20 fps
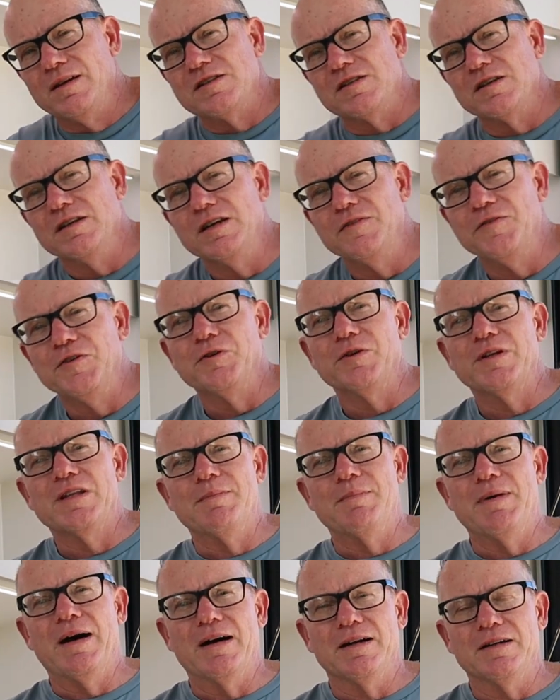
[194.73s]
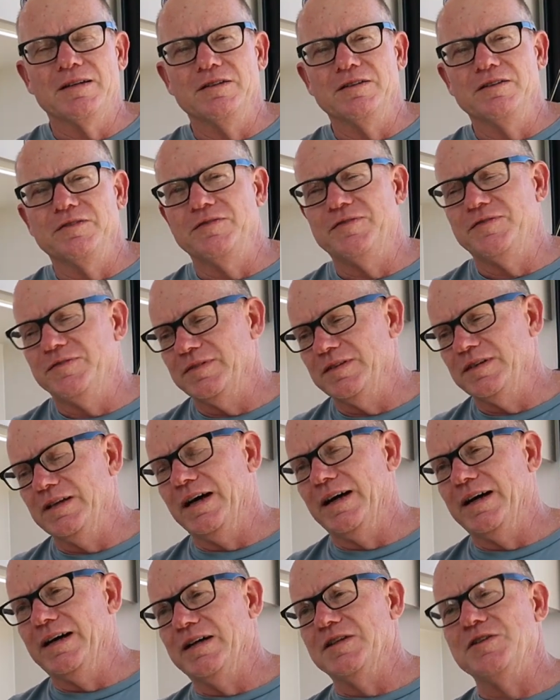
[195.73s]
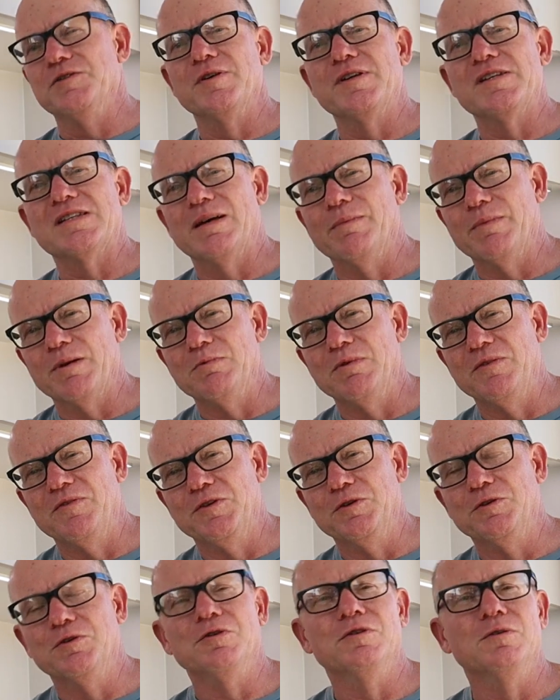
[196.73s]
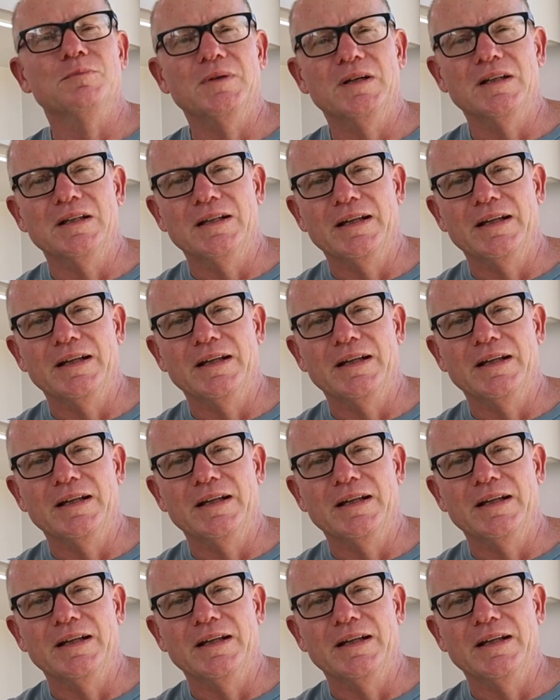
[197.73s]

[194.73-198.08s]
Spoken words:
So if you're in the market of doing something with your